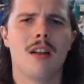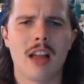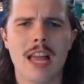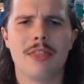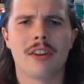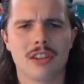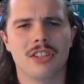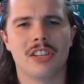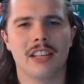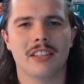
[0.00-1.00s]
and they're
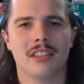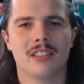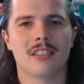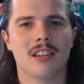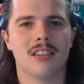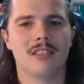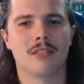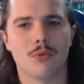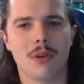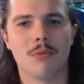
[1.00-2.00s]
good changes,
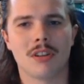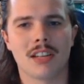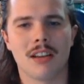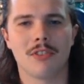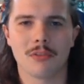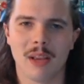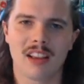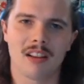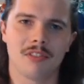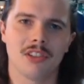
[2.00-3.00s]
because we want to have those
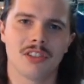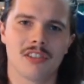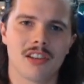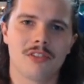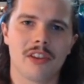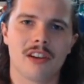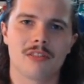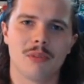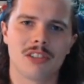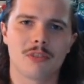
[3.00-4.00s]
Mega Evolutions out there as
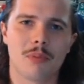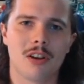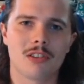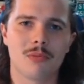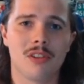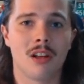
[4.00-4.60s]
much as possible.